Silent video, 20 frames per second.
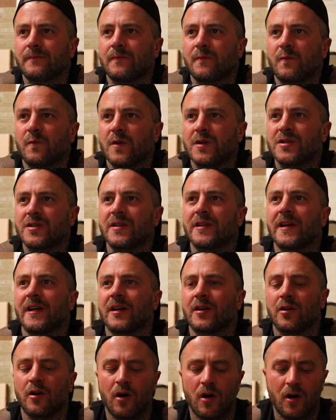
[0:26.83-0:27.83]
originally got
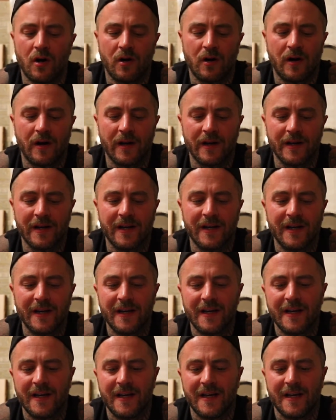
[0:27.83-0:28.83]
a call on
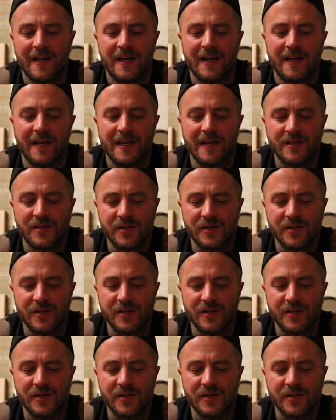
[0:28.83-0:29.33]
a